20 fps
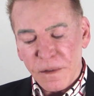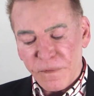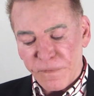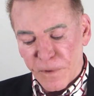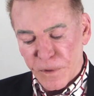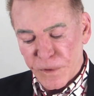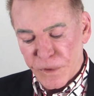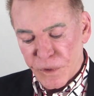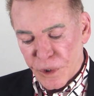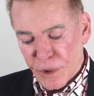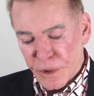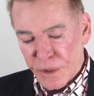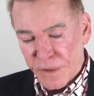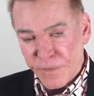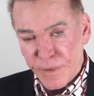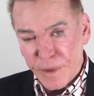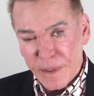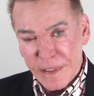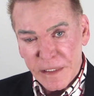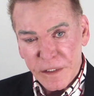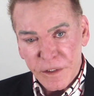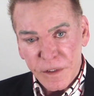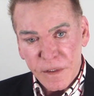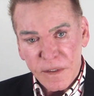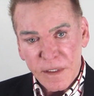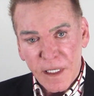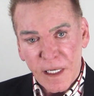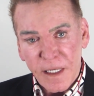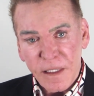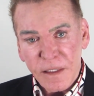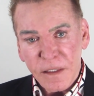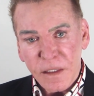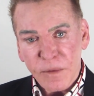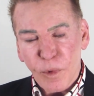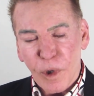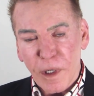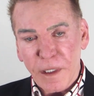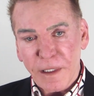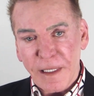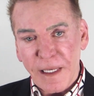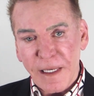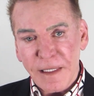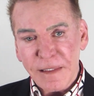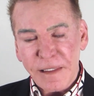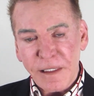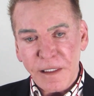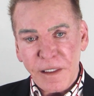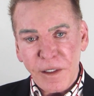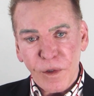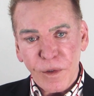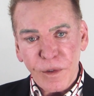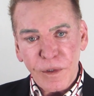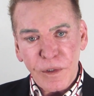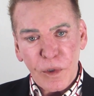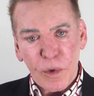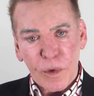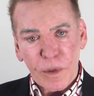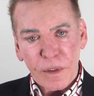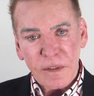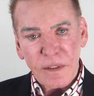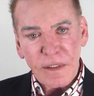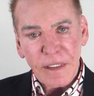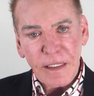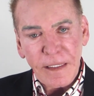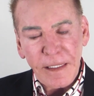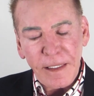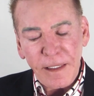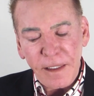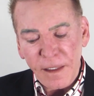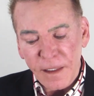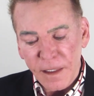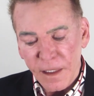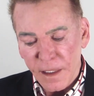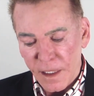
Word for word: First Church of Religious Science, broadcasting here in New York City.